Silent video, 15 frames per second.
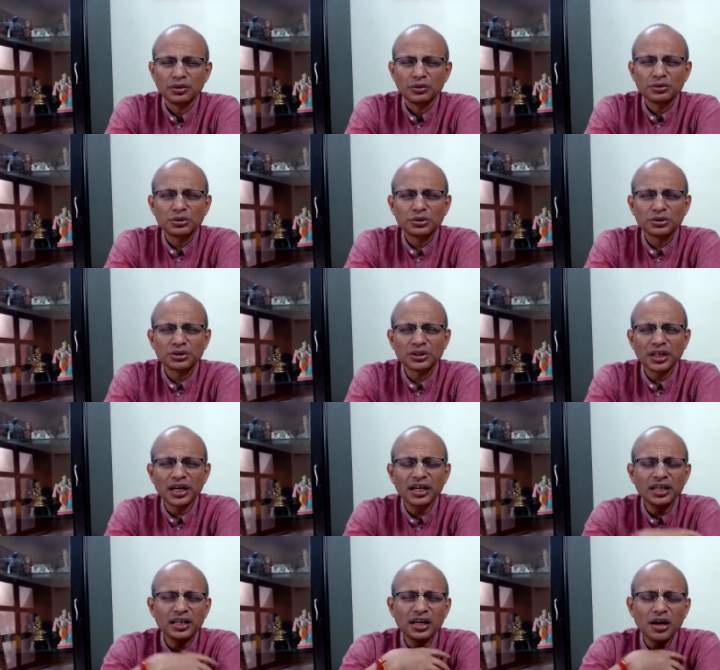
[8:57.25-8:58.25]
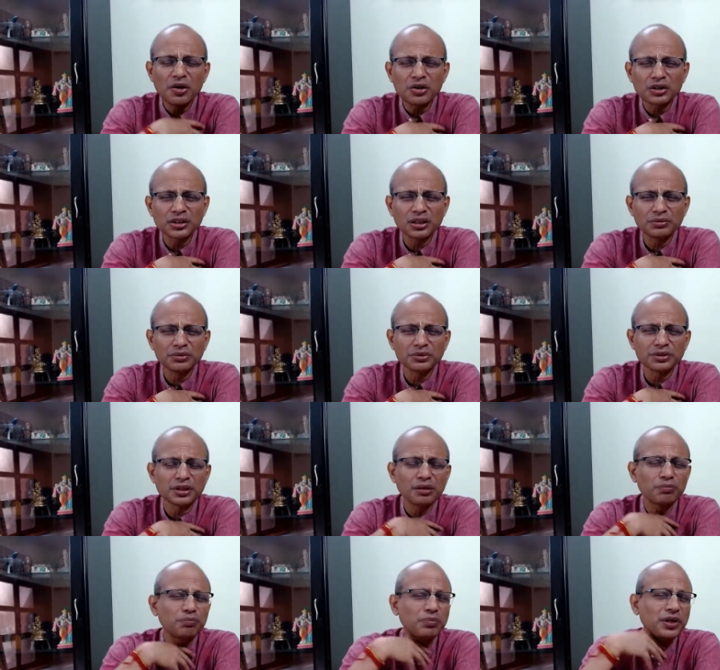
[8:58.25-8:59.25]
We should surrender ourselves
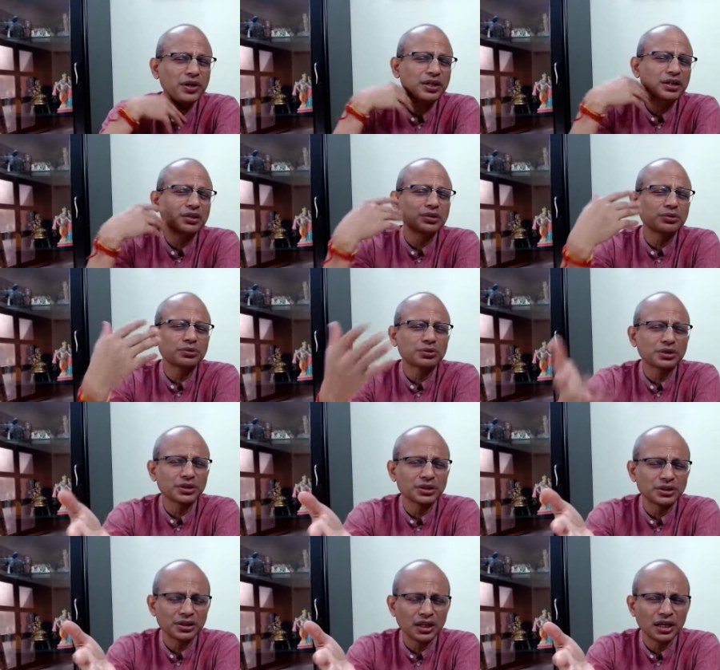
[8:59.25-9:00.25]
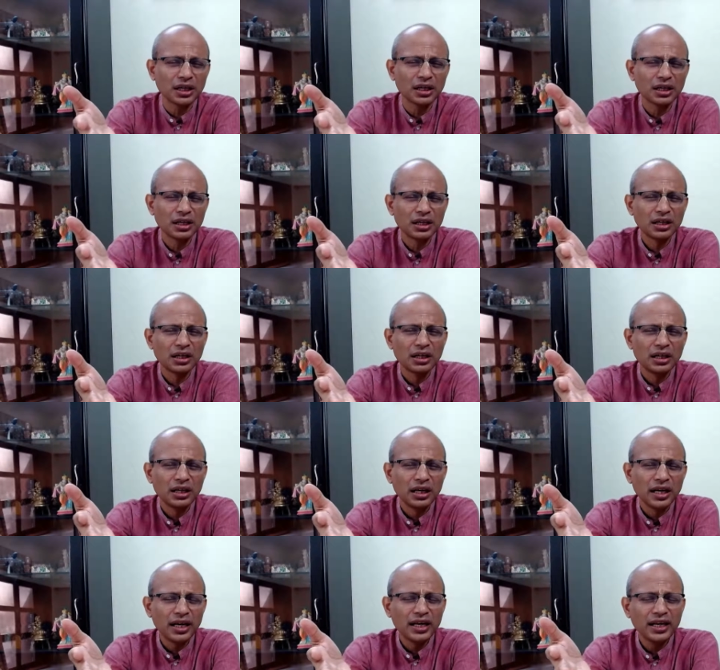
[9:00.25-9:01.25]
completely to Krishna
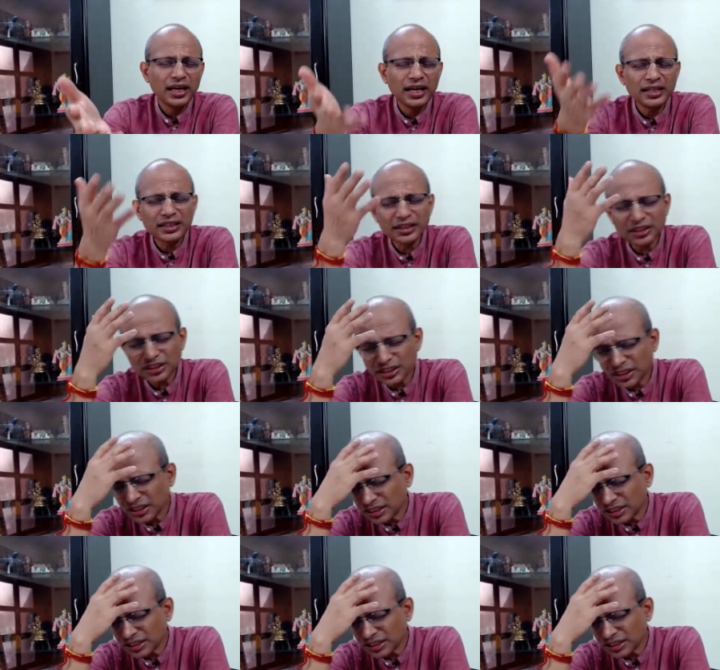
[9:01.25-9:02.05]
and let Krishna